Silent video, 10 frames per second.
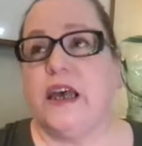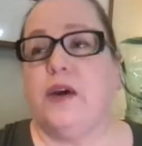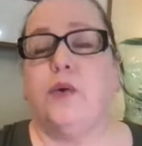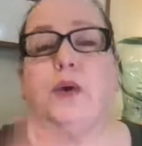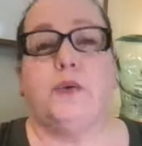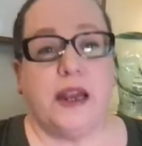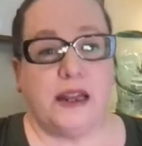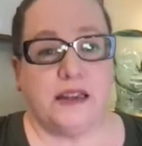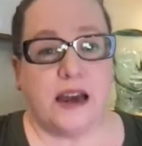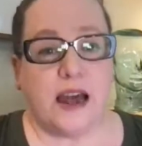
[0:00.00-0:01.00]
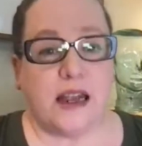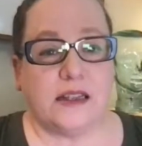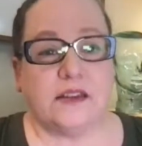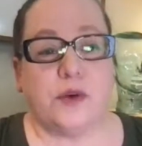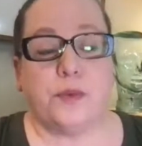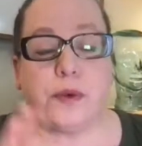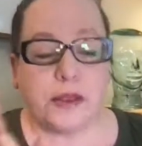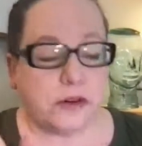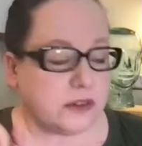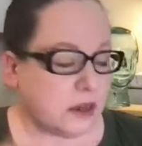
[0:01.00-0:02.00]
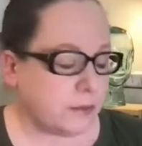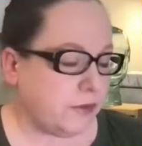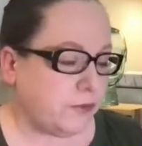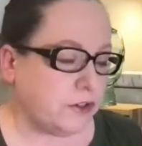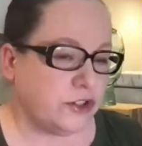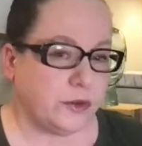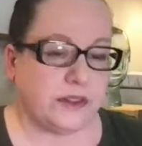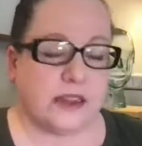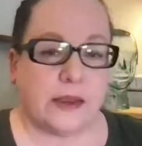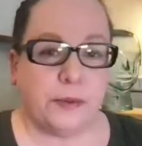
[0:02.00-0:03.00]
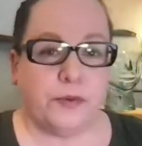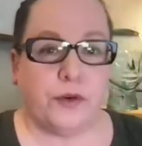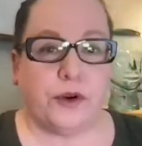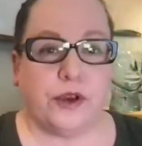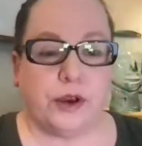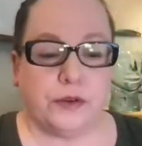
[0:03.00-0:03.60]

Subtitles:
we went ahead and got it. So Brother is not my first choice. I prefer to go